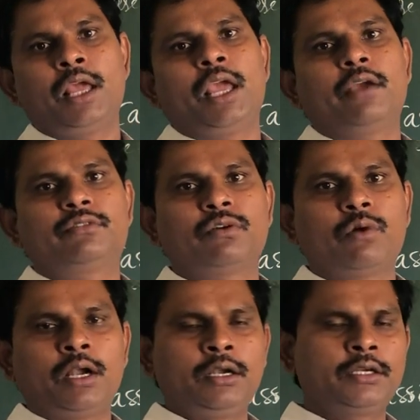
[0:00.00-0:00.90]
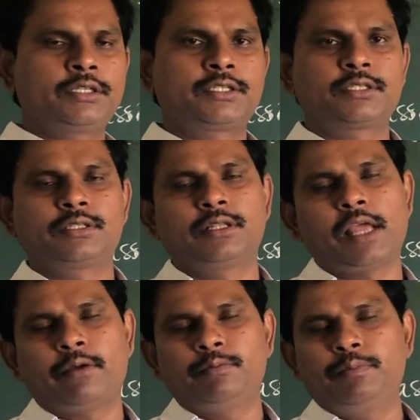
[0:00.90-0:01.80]
If once the
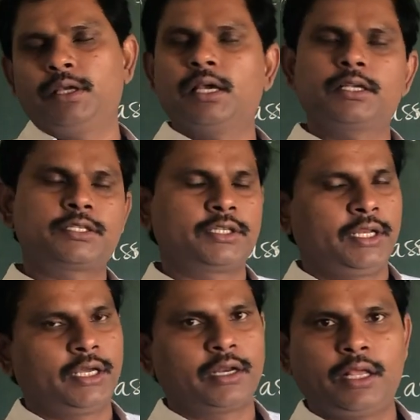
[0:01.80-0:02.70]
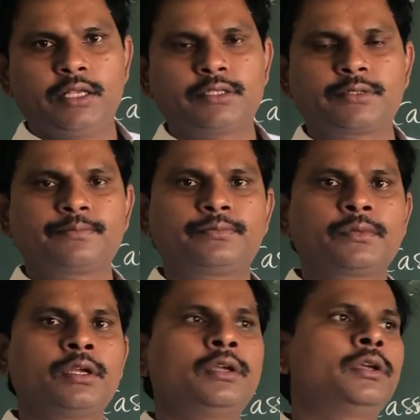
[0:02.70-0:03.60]
NPK is decreased,
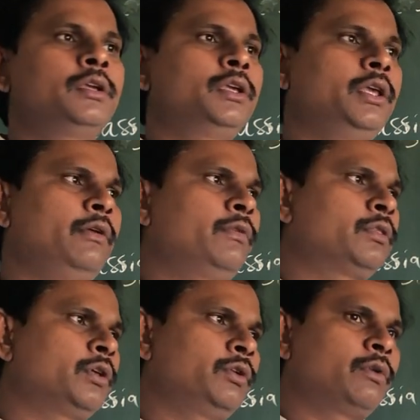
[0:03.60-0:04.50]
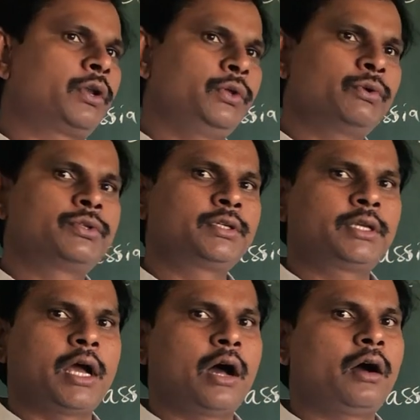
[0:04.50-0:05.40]
even though you are
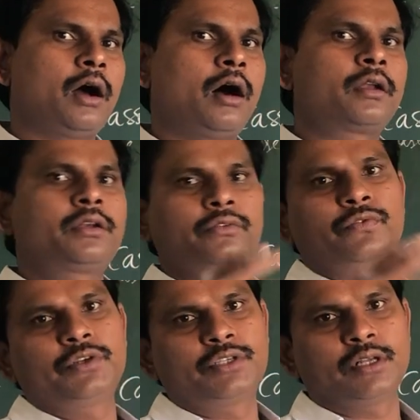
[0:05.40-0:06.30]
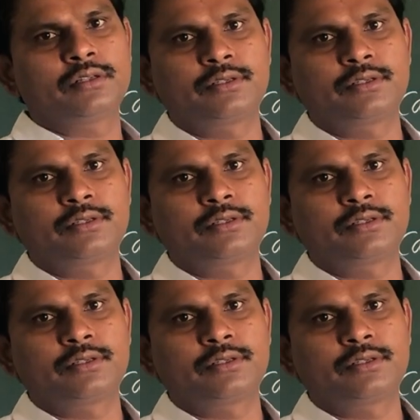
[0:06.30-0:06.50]
using artificial